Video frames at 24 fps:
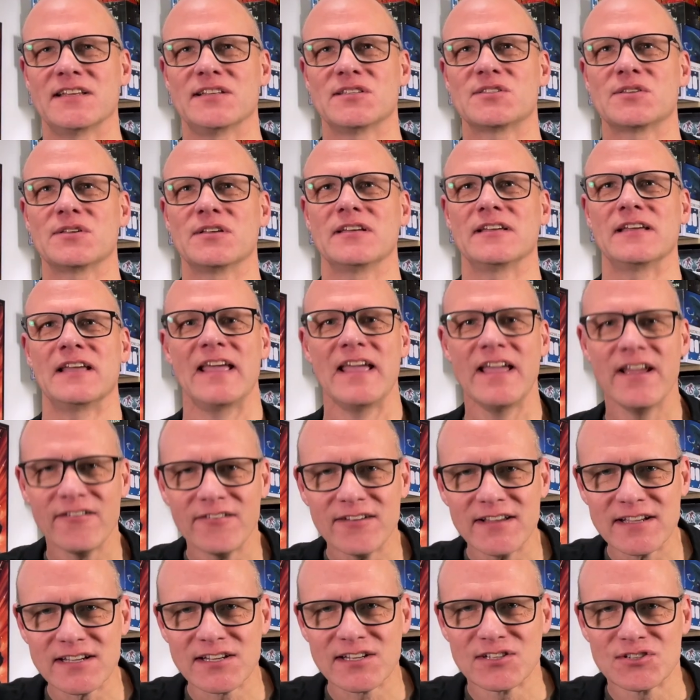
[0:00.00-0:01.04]
It's an
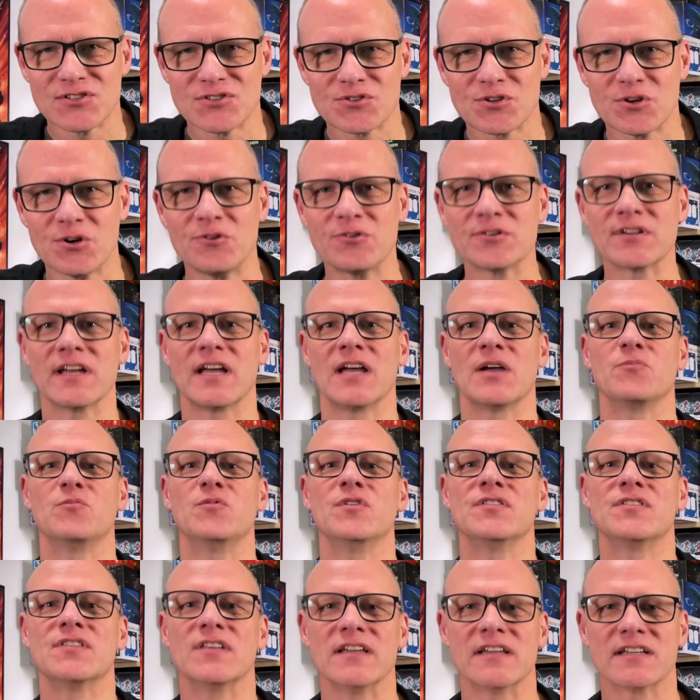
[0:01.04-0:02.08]
area control game
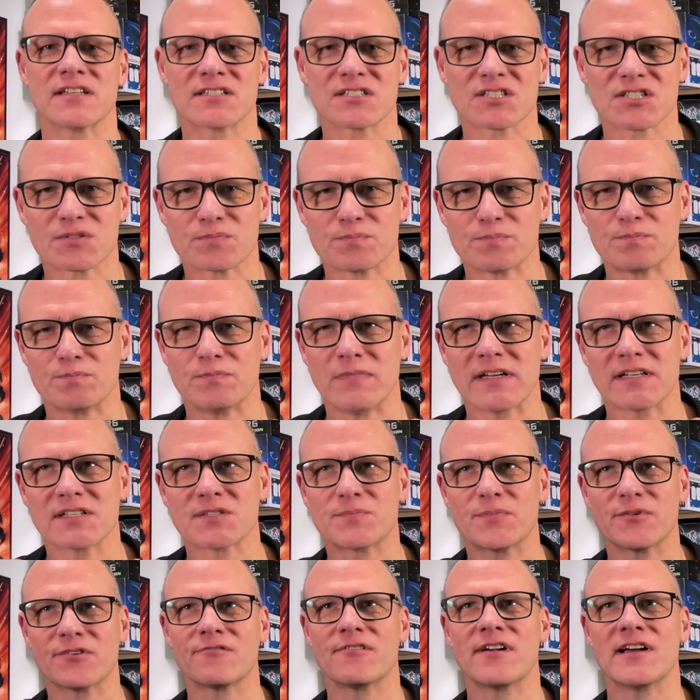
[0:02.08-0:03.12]
with
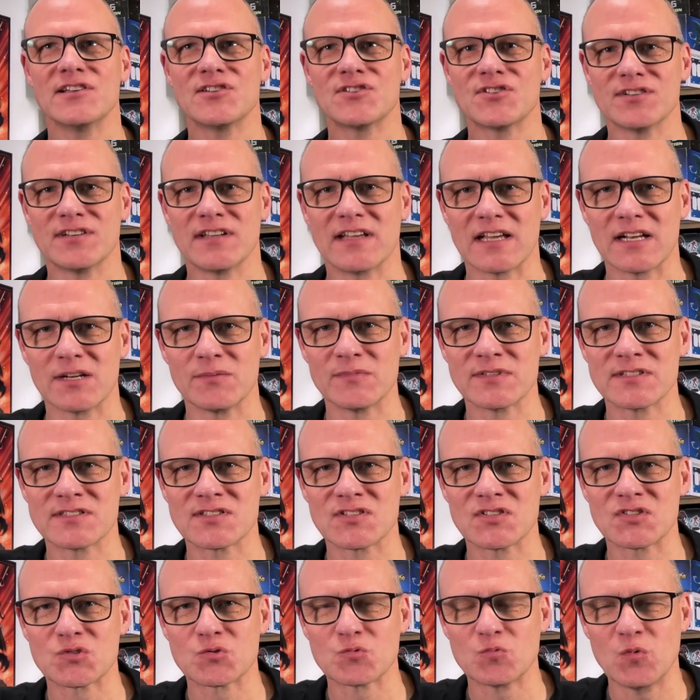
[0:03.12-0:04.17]
exploration elements
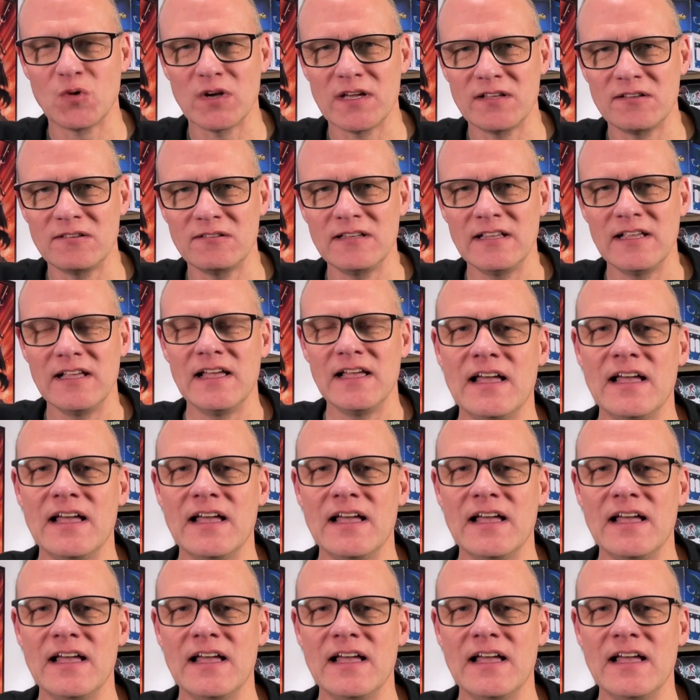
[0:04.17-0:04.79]
as well.